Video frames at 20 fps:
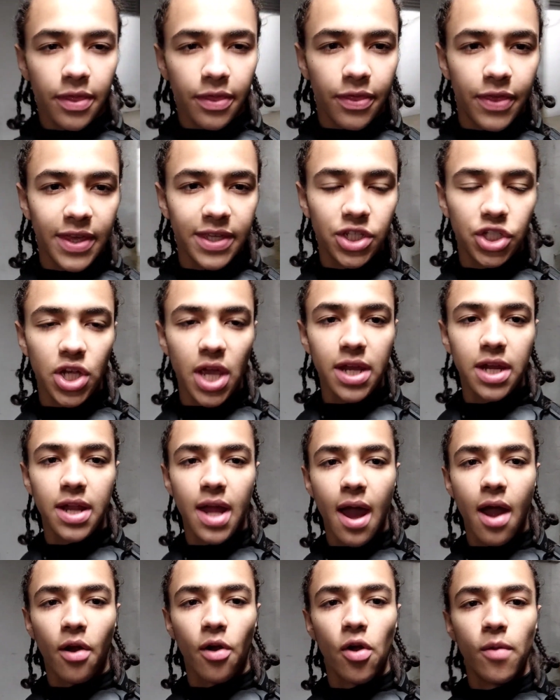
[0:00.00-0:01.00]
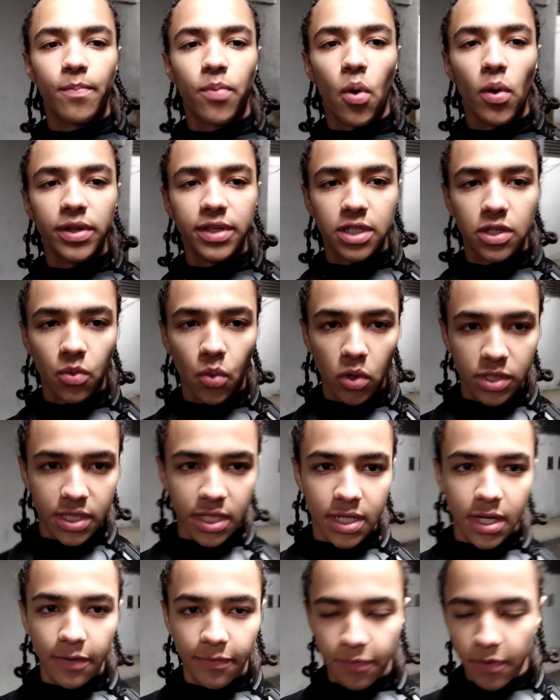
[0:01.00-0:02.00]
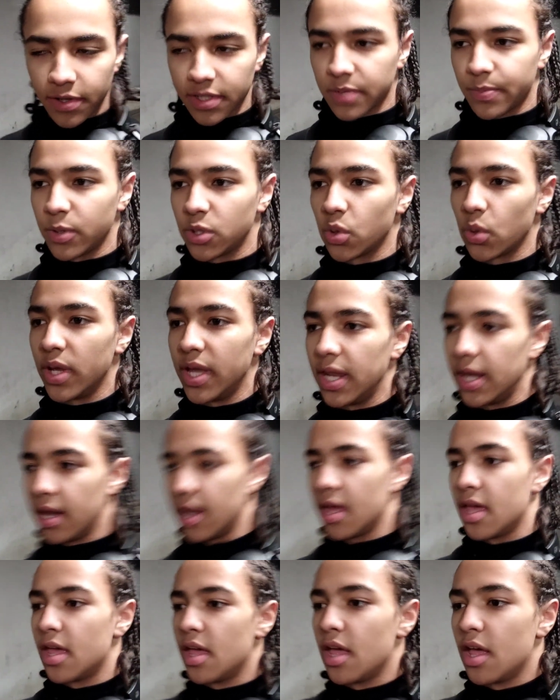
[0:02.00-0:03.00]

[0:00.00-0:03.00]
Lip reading: This shaded arrow points towards the difference between